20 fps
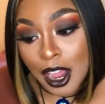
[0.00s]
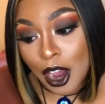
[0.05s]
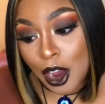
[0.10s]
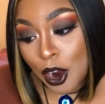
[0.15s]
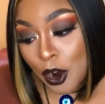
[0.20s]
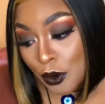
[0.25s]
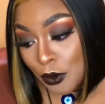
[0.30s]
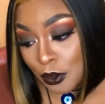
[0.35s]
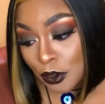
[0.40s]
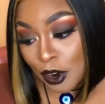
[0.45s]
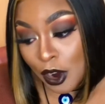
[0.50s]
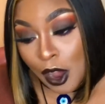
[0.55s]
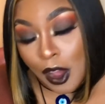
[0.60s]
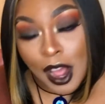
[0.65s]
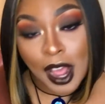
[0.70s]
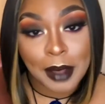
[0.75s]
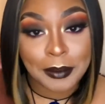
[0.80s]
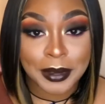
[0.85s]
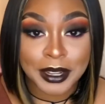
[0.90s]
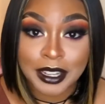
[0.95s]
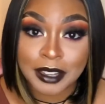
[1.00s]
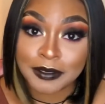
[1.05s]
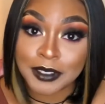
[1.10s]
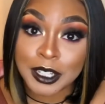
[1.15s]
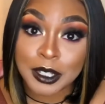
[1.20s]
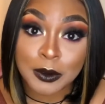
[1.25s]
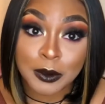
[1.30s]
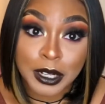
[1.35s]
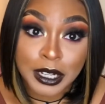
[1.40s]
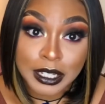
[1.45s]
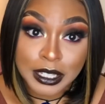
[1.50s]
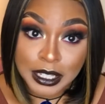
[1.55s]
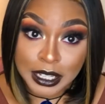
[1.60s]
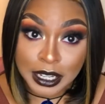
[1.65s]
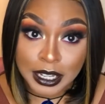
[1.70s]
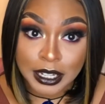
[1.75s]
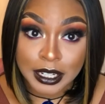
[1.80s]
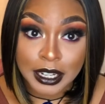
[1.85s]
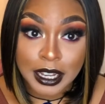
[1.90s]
Overall, I'm gonna give this wig a 10.